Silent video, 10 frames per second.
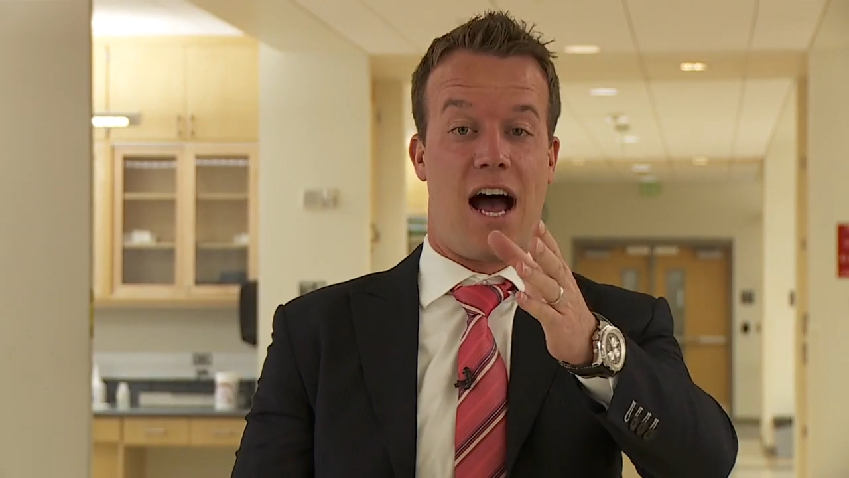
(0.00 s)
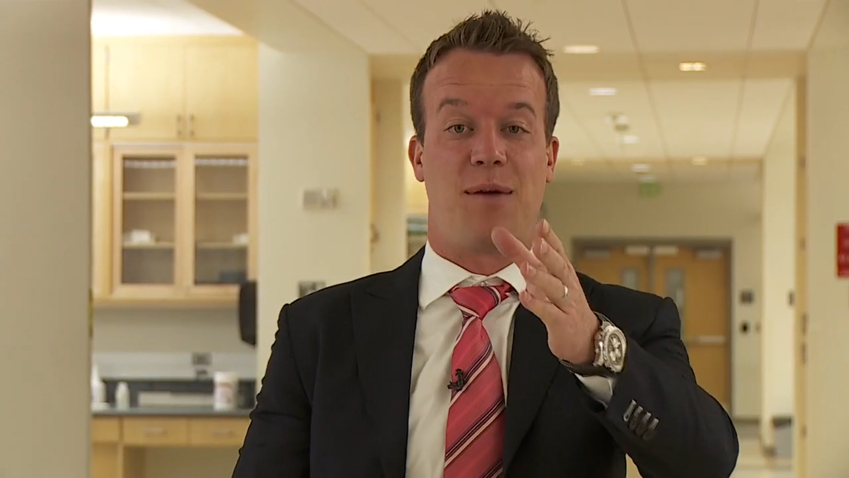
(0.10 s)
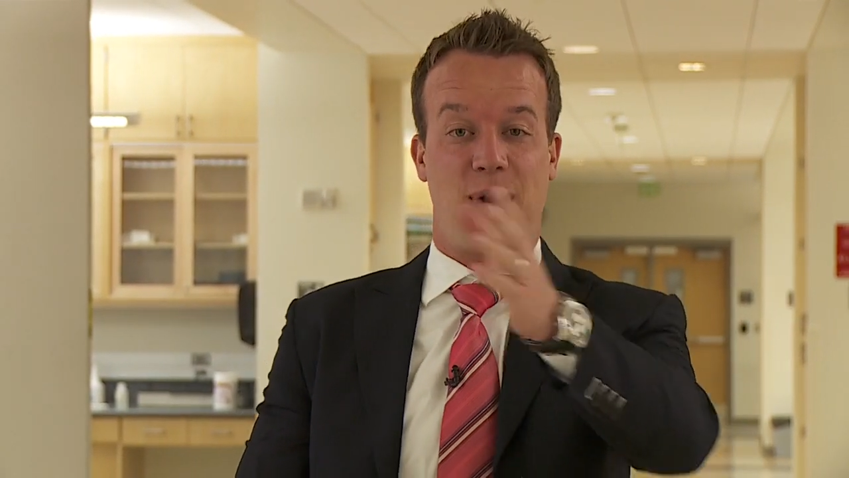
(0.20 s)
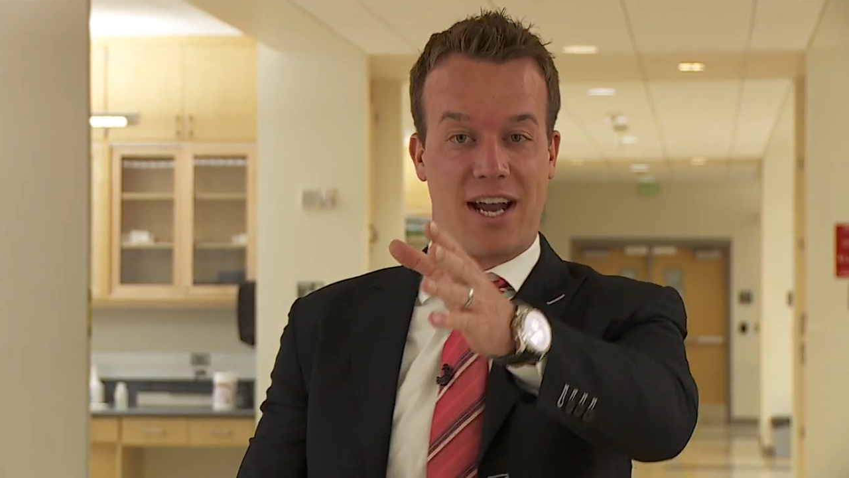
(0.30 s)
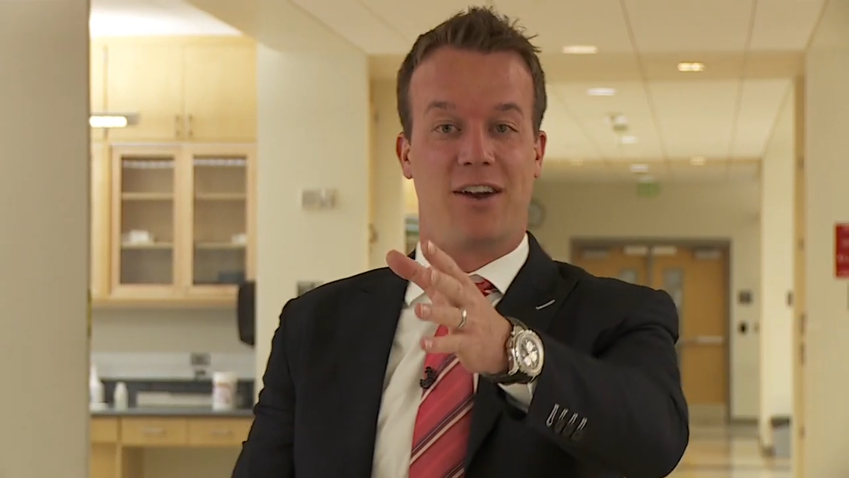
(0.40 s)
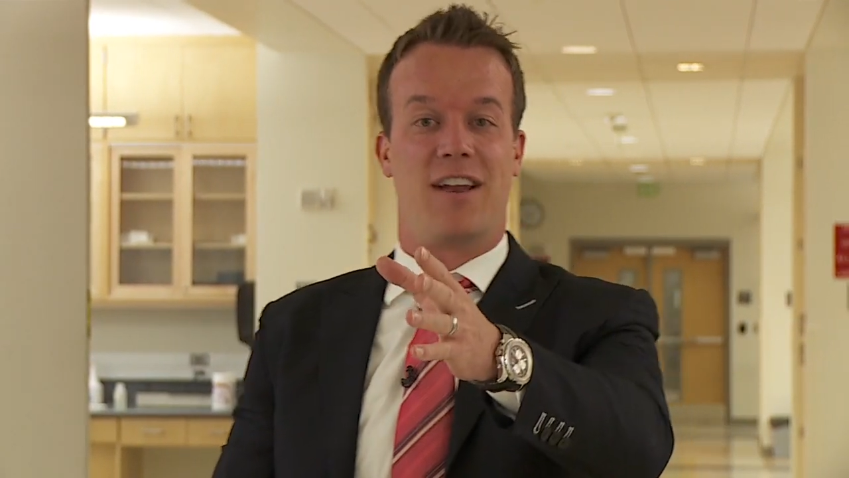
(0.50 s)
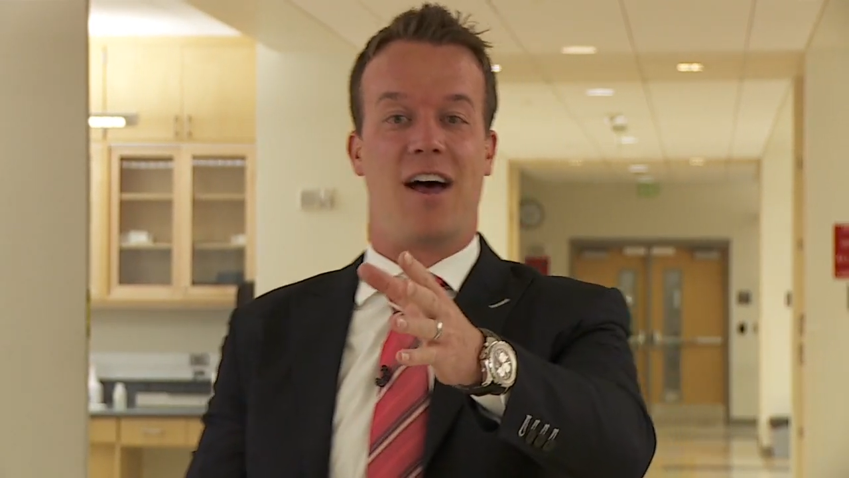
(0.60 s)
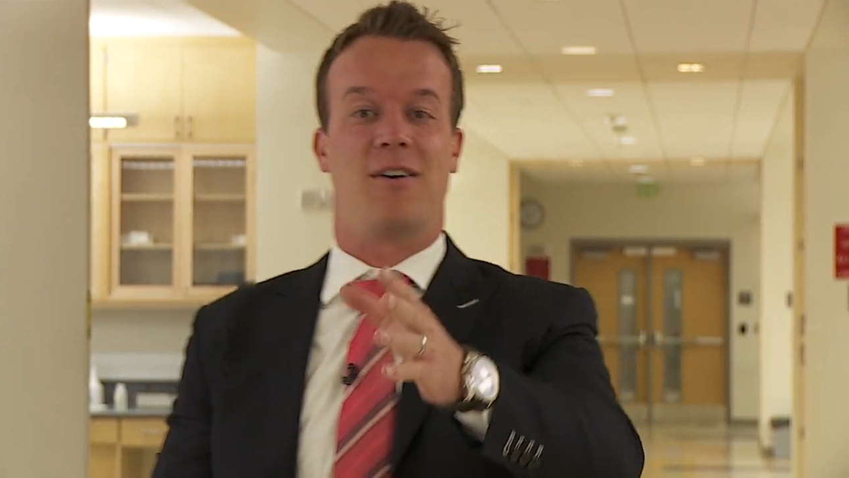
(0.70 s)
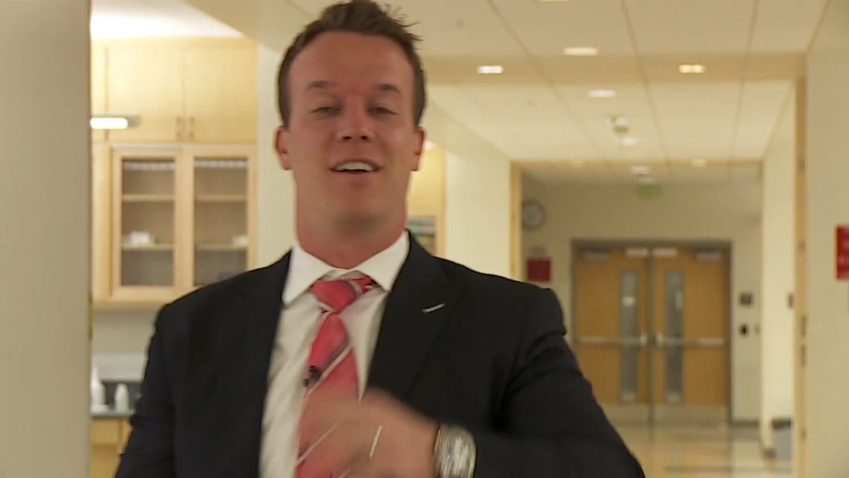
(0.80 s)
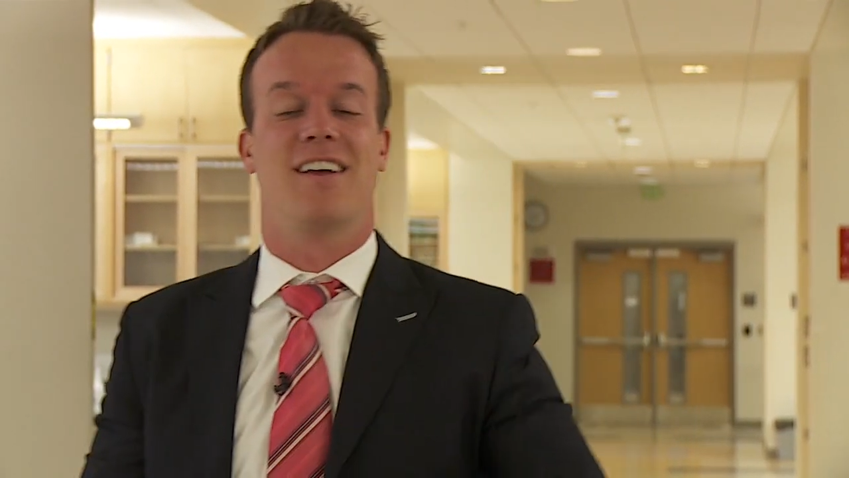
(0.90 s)
I'm right here
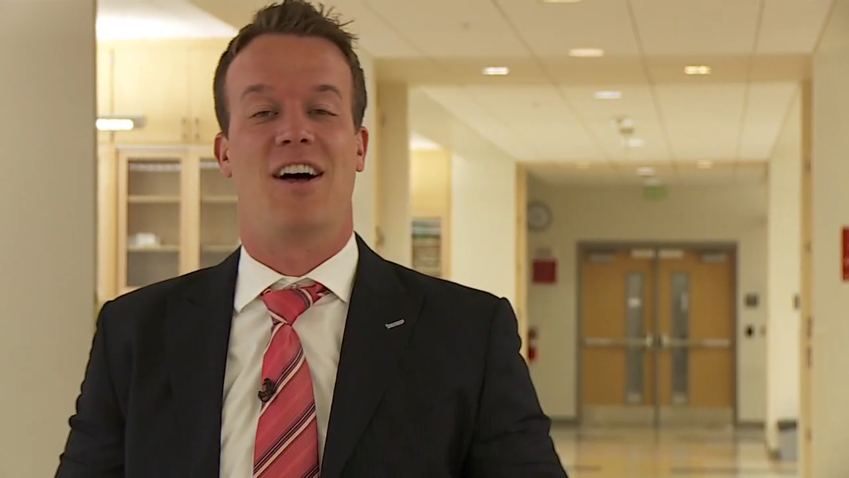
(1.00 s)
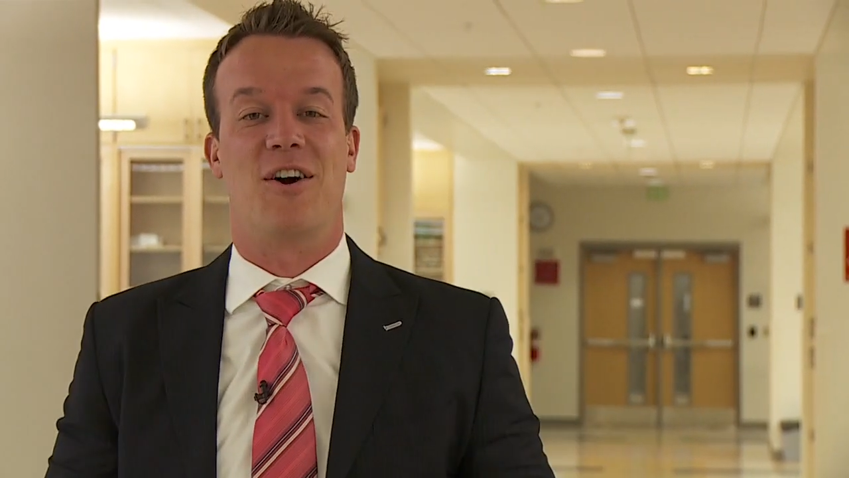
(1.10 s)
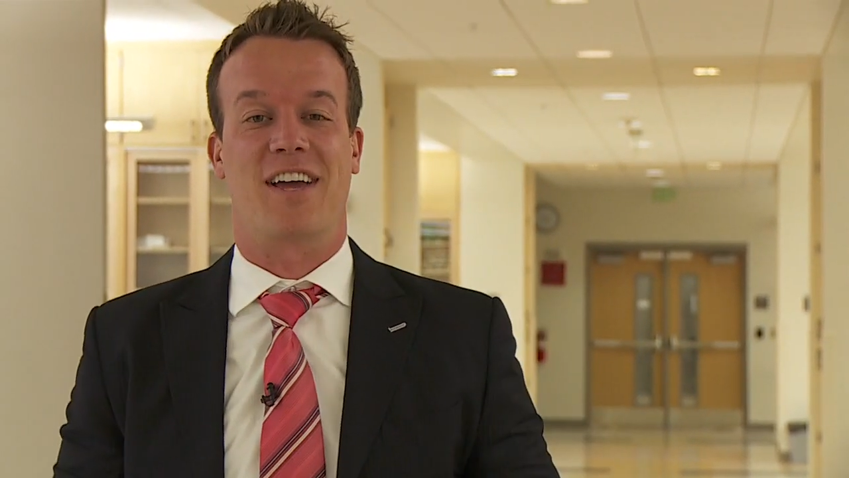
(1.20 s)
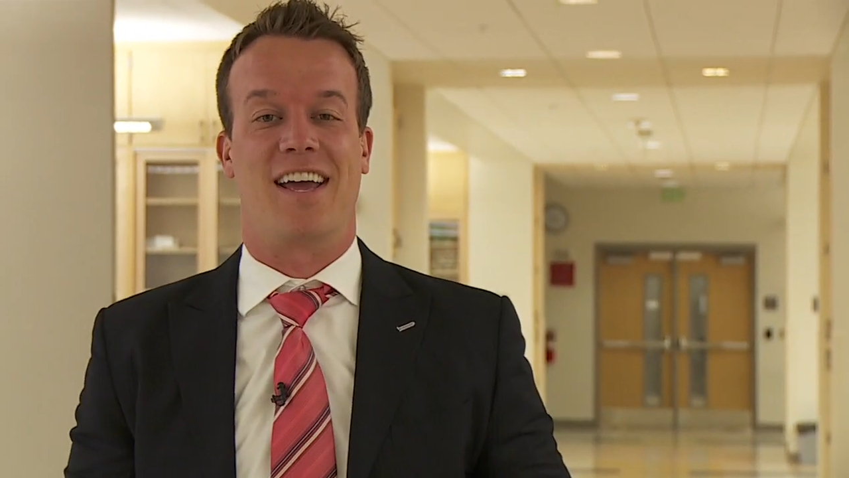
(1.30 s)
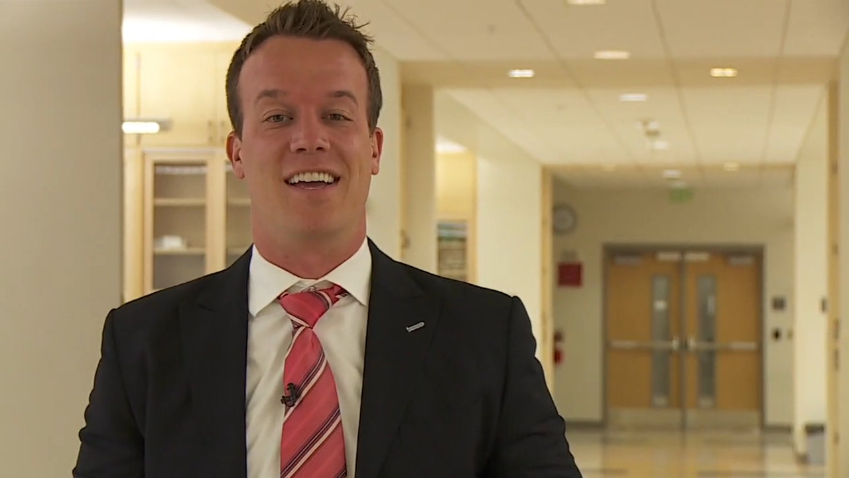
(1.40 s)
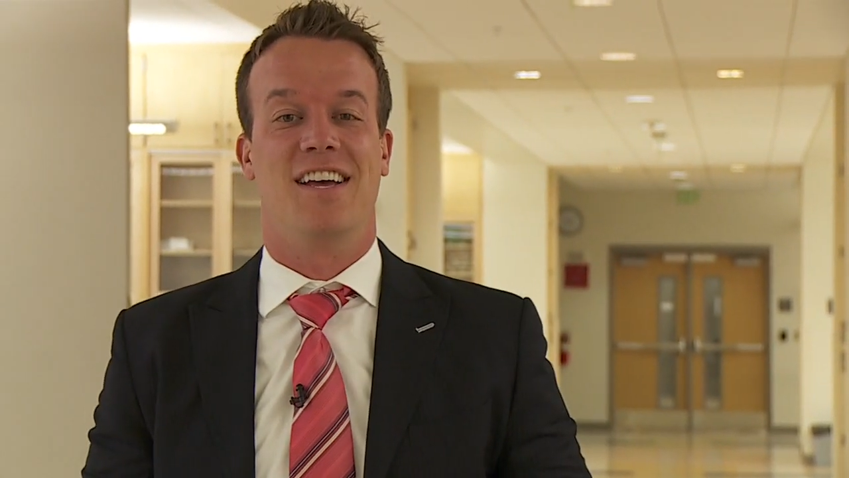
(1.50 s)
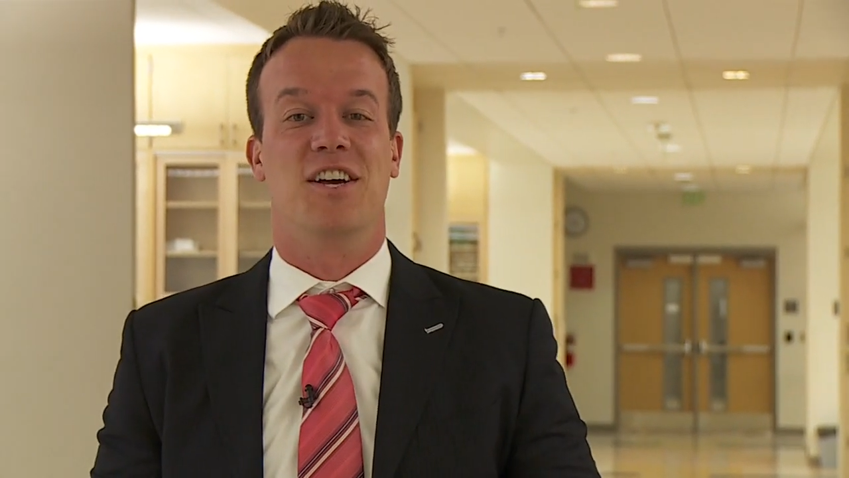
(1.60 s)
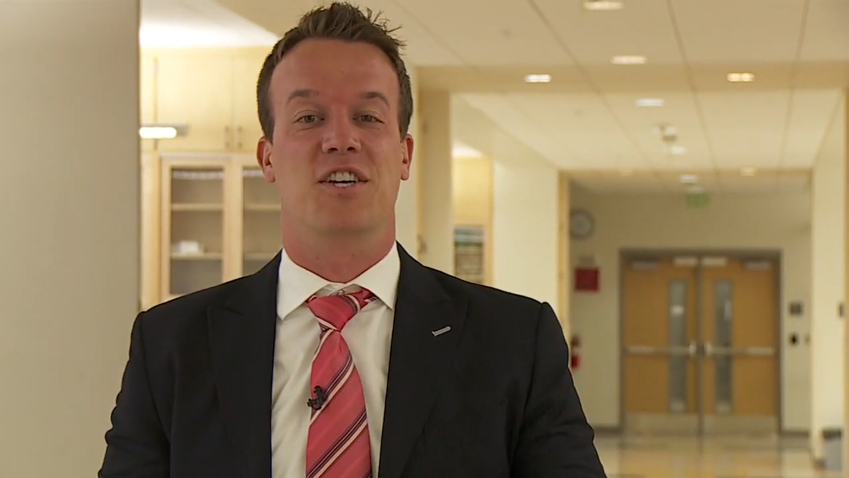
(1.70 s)
now. Okay,